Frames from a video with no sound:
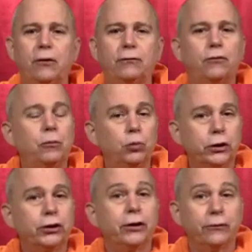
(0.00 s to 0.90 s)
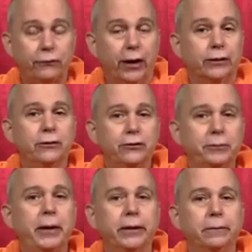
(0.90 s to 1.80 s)
from which an effect is
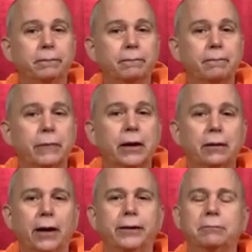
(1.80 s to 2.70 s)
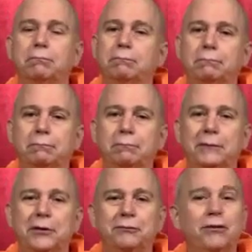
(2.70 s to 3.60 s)
made, like
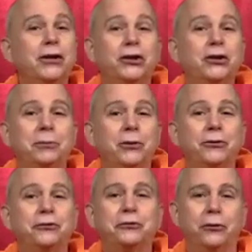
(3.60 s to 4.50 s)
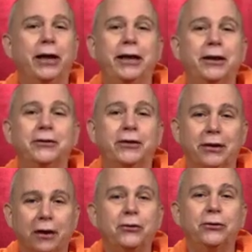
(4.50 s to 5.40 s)
the vegetables, grains, and
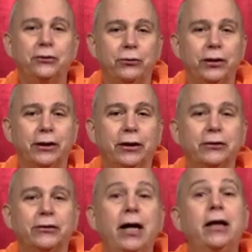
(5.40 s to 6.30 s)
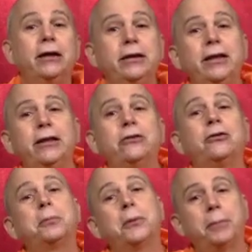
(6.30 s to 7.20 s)
other ingredients needed to
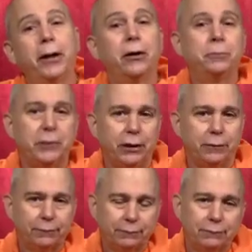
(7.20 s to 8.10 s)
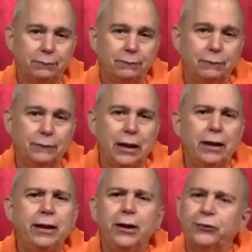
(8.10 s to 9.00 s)
prepare a meal.
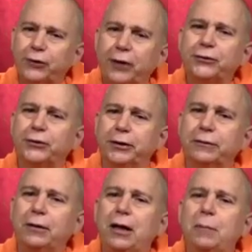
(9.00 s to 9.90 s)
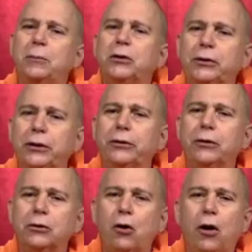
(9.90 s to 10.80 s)
In Sanskrit,
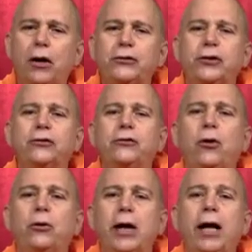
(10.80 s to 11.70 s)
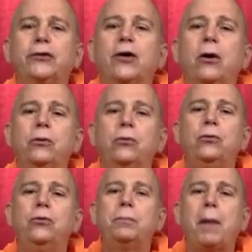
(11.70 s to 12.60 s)
material cause is known as
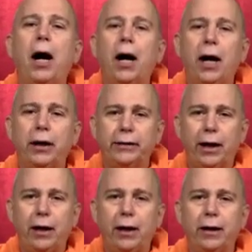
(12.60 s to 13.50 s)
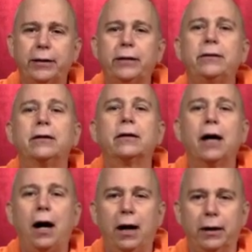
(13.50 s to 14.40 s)
upadana
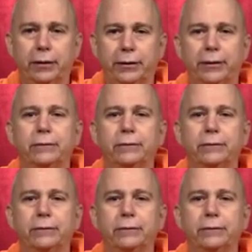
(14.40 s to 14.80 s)
karana.